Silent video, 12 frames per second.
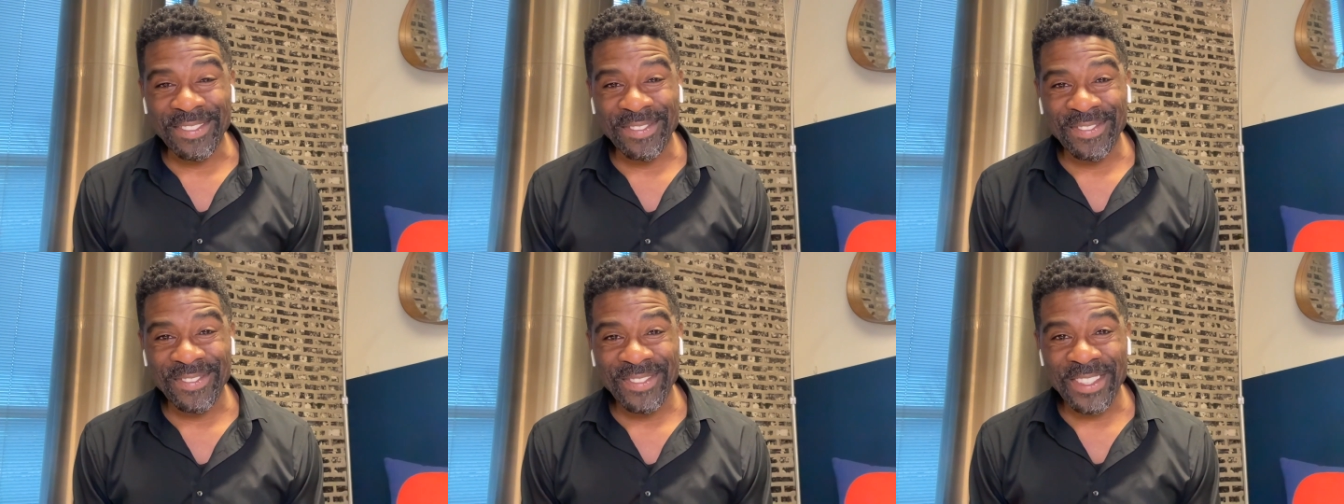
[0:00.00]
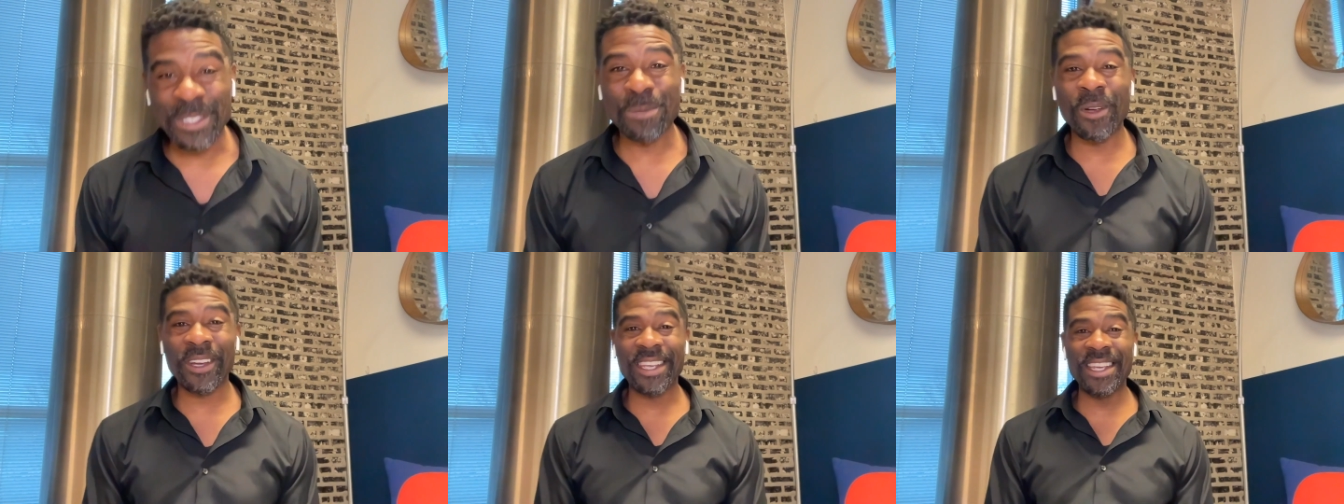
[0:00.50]
This is
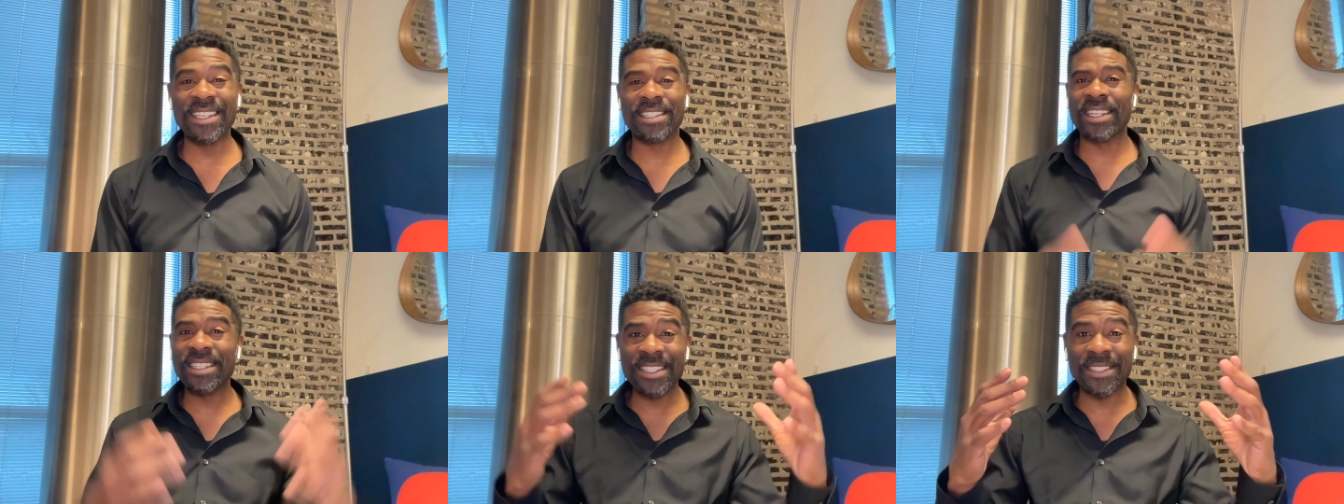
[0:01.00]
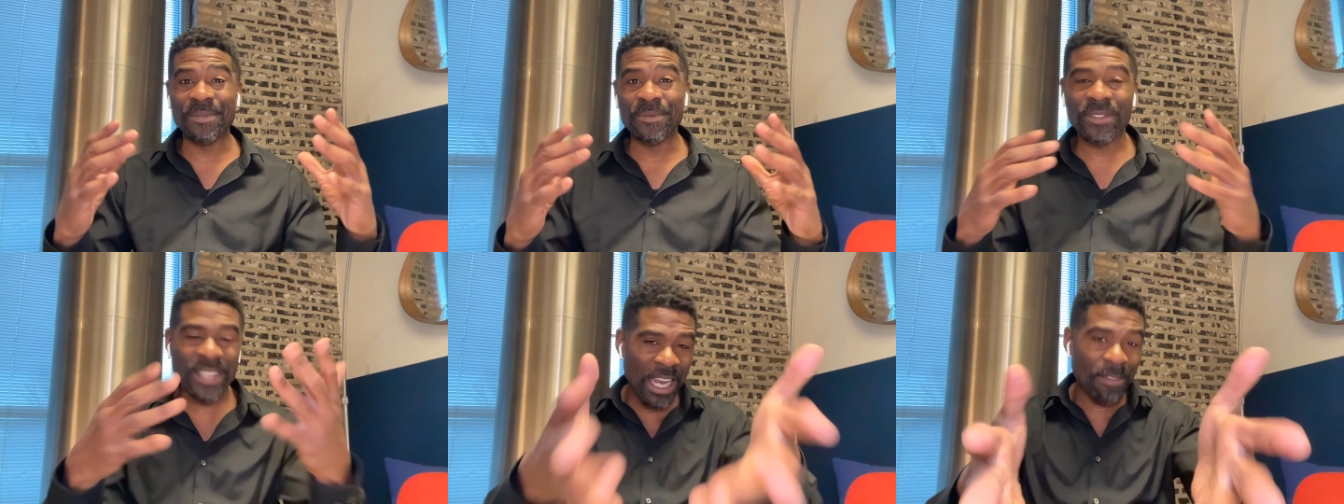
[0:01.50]
Marquese. Listen,
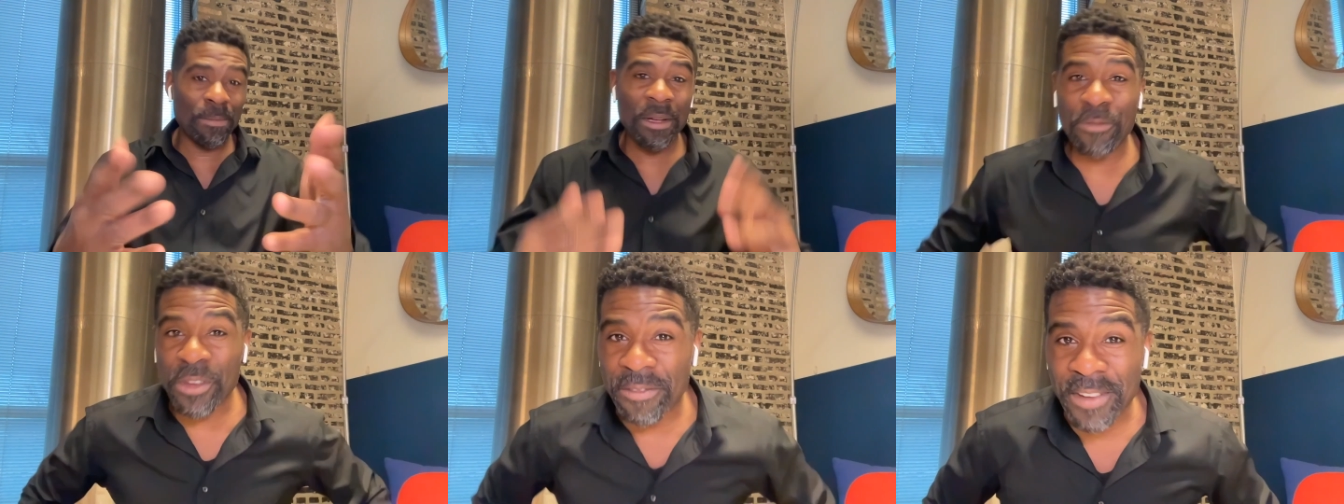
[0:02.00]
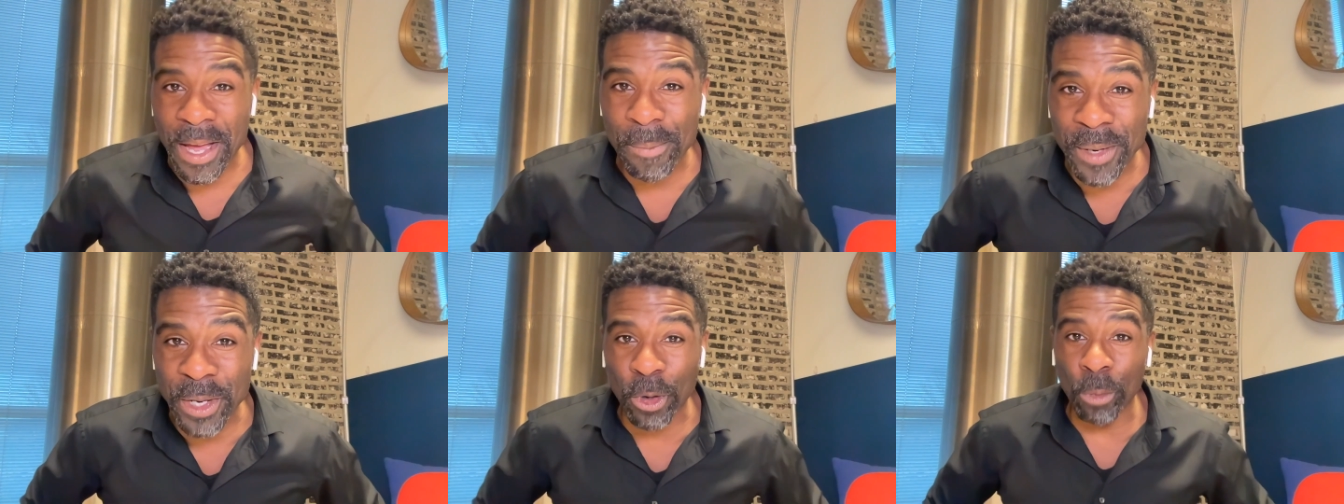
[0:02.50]
sign up for my free
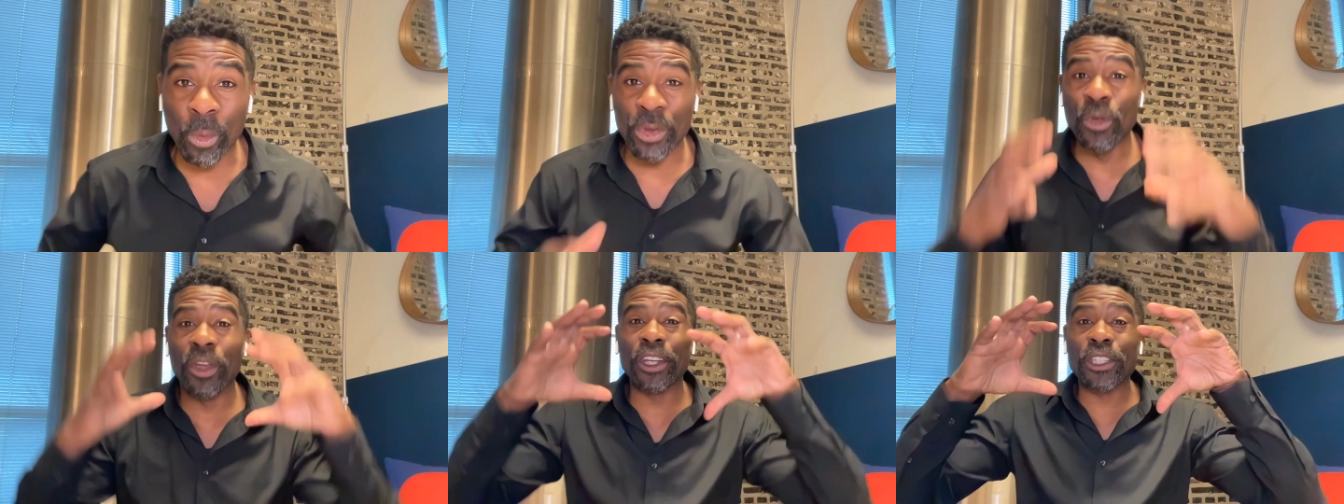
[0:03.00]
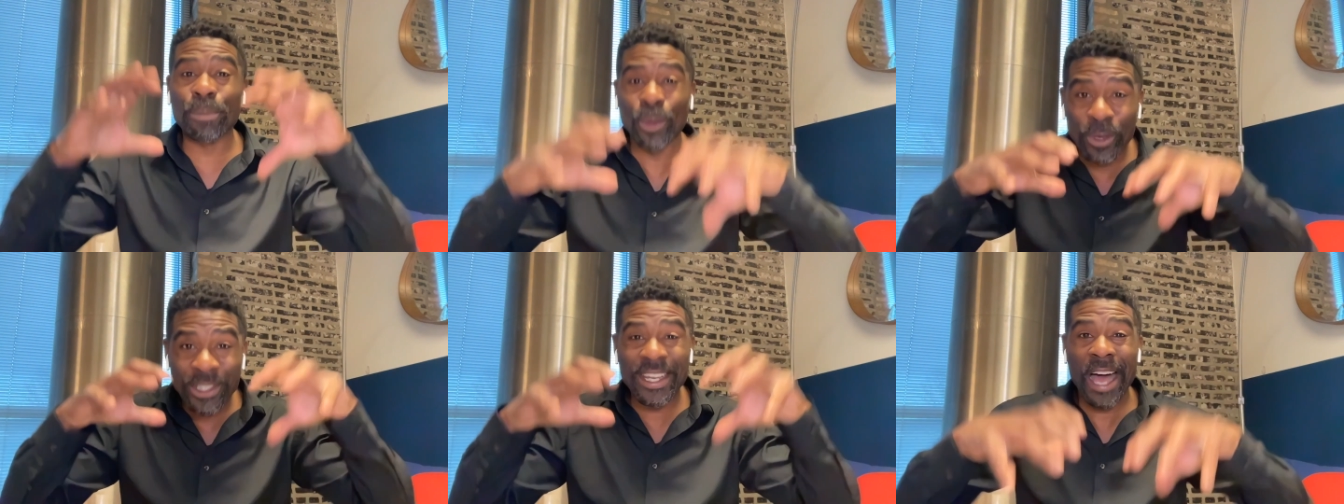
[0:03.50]
VIP group where you can explore
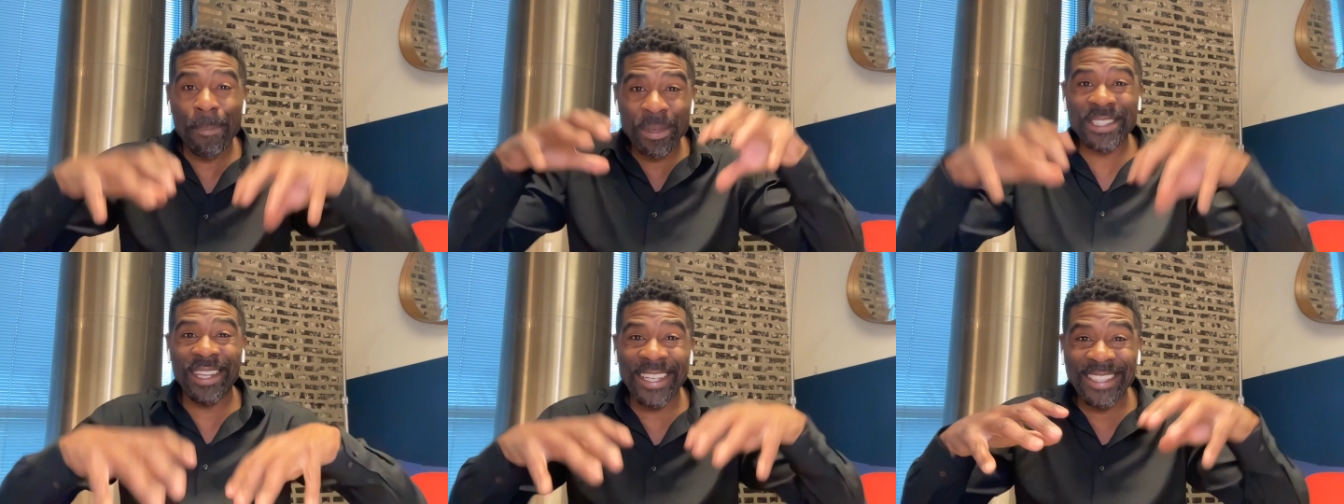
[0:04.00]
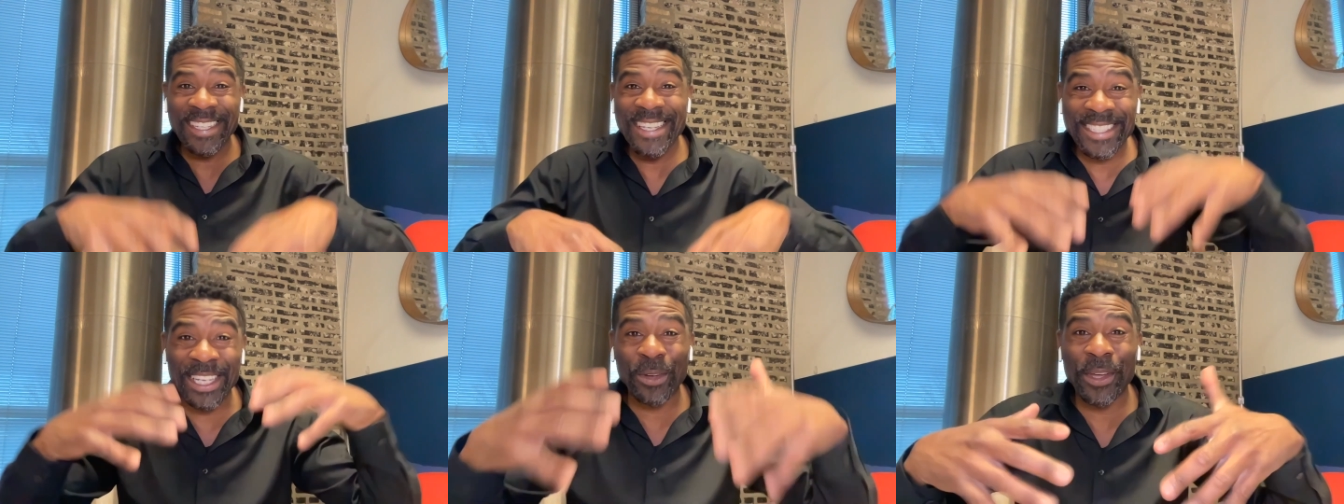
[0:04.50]
topics like these
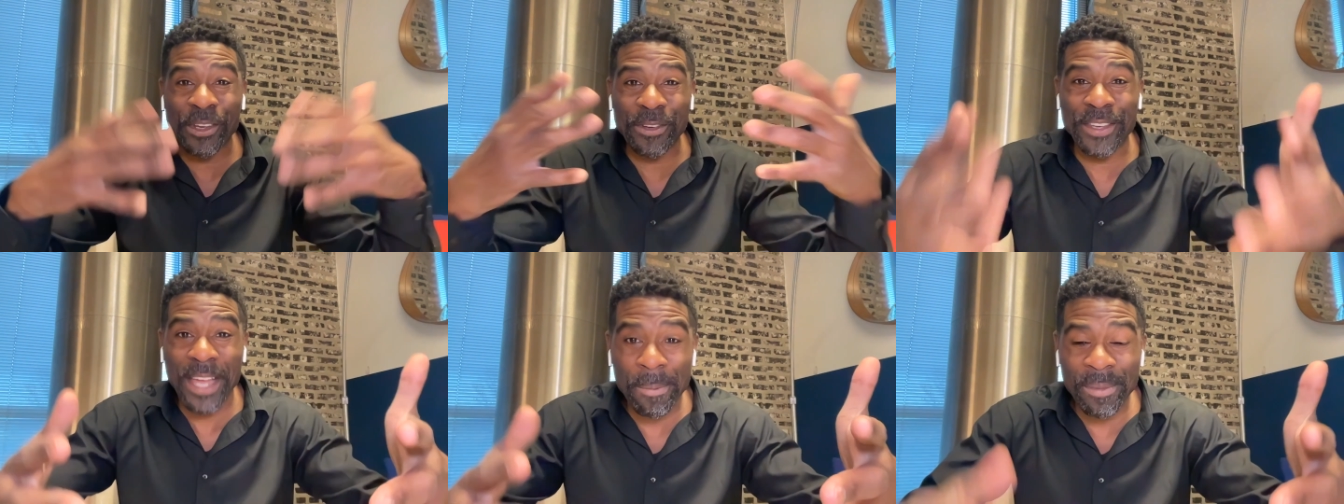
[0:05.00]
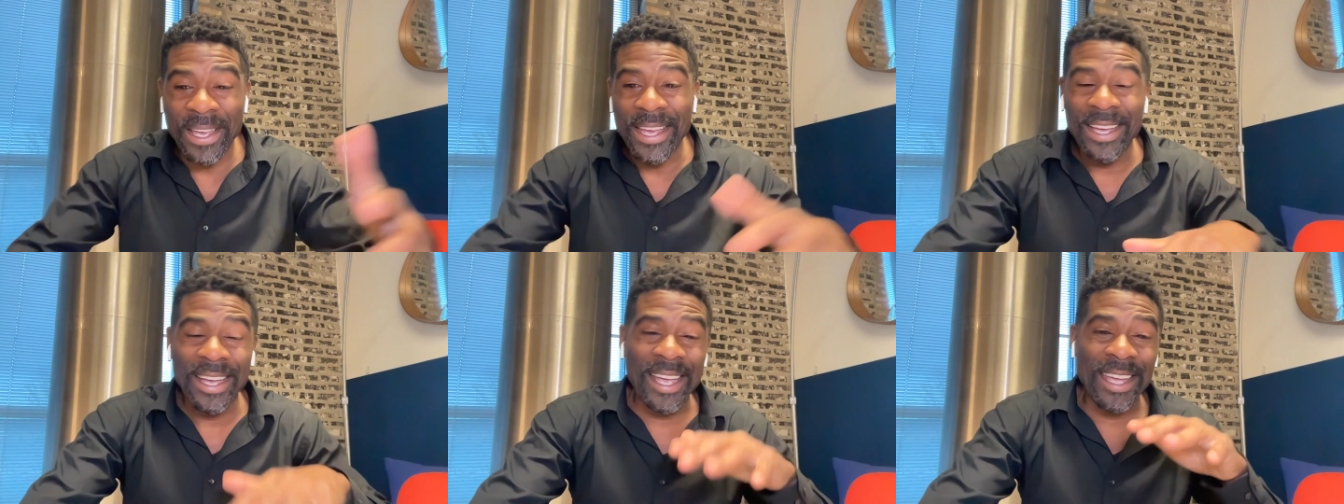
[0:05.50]
in greater depth
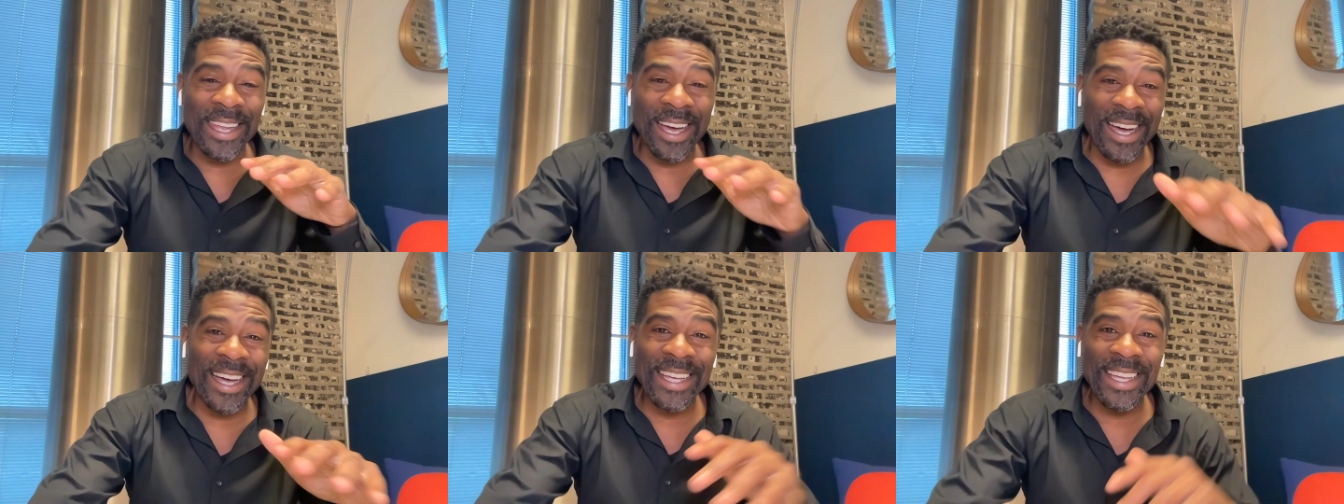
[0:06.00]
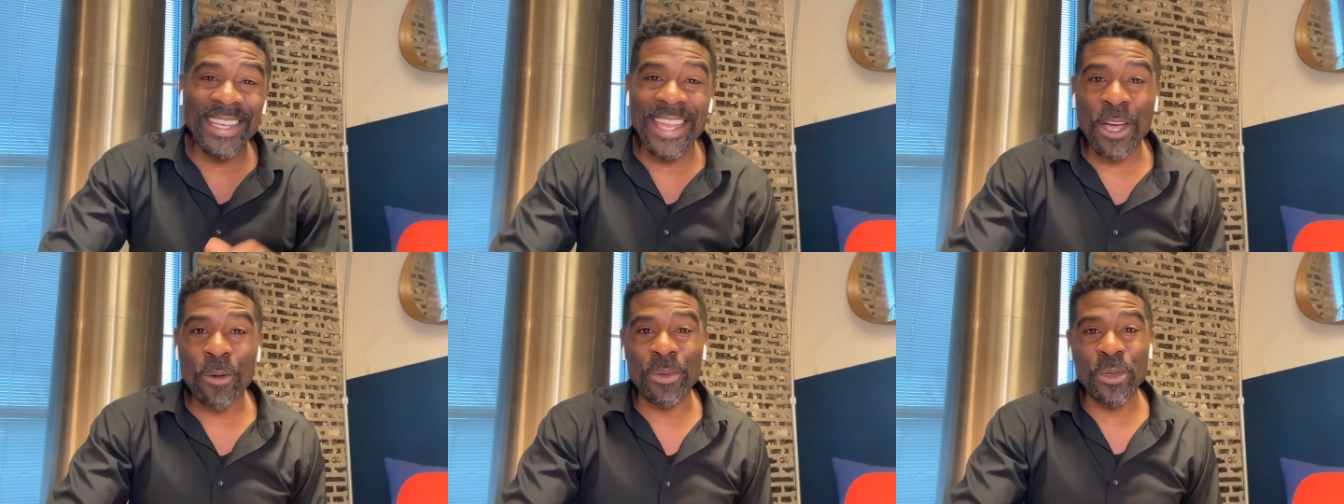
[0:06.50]
and I can
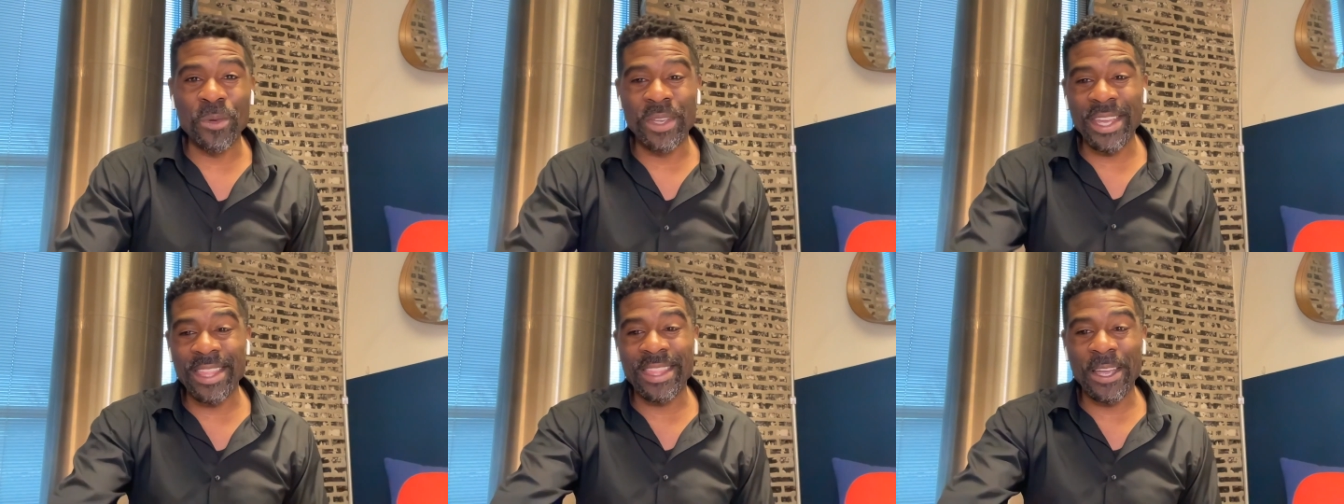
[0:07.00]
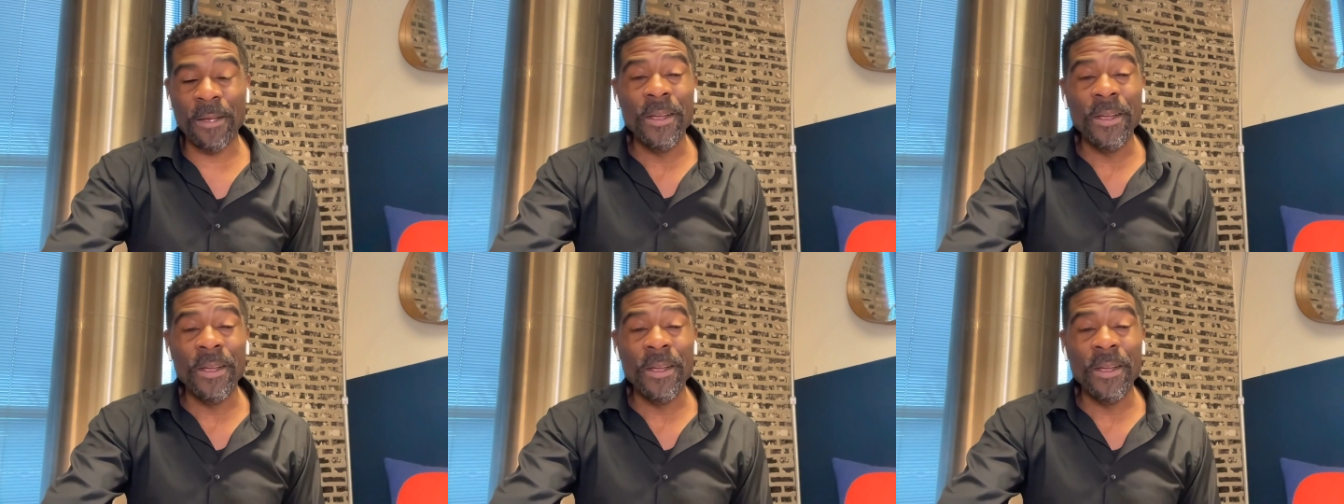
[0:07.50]
help you get there.